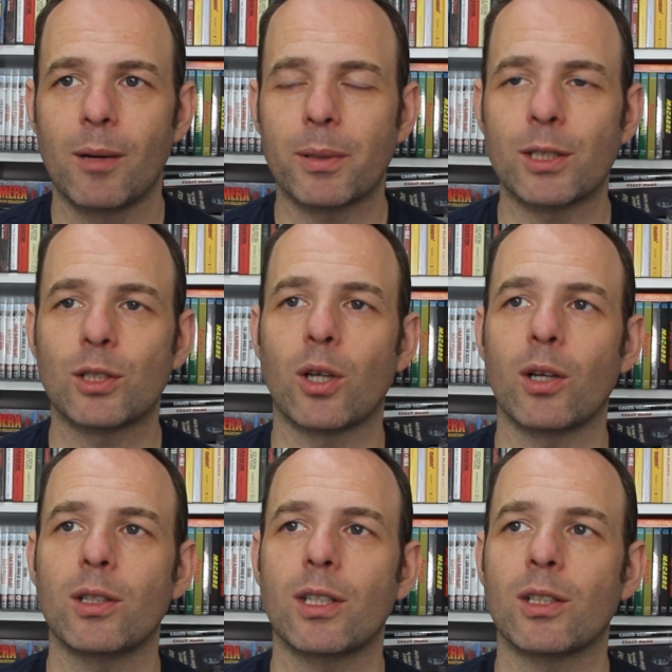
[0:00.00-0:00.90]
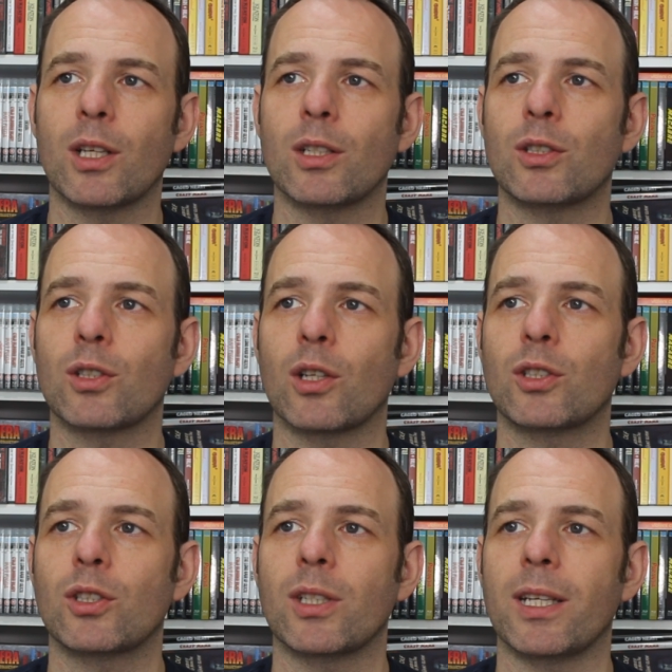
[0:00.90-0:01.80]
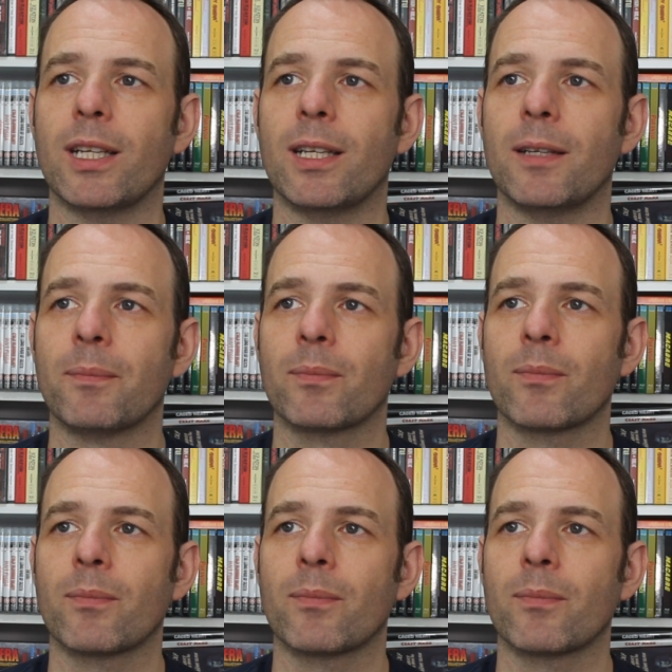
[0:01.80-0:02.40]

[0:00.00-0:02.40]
But it's done in, in such a